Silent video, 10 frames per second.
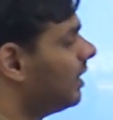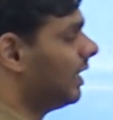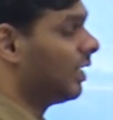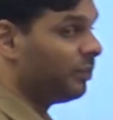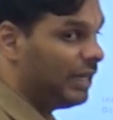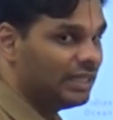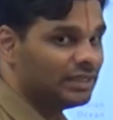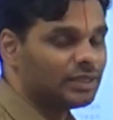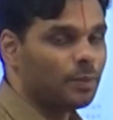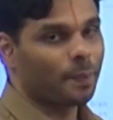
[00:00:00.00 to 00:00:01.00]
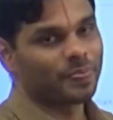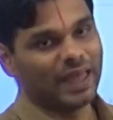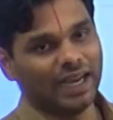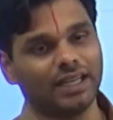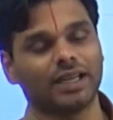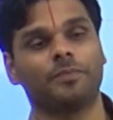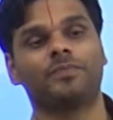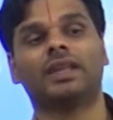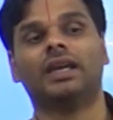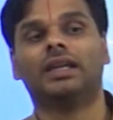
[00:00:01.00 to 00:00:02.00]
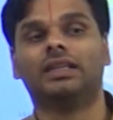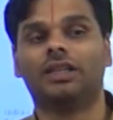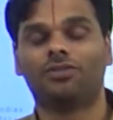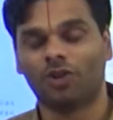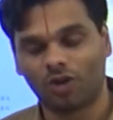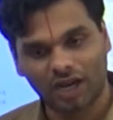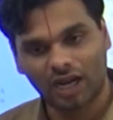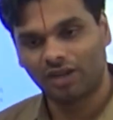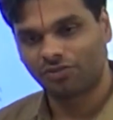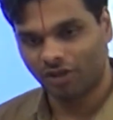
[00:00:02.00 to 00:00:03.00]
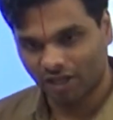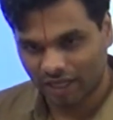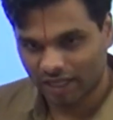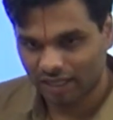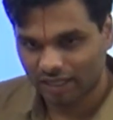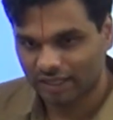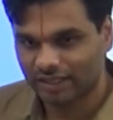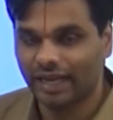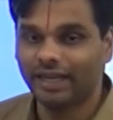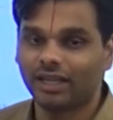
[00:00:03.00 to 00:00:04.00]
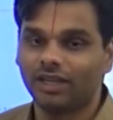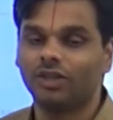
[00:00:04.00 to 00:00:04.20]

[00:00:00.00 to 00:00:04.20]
That means that the flora and fauna that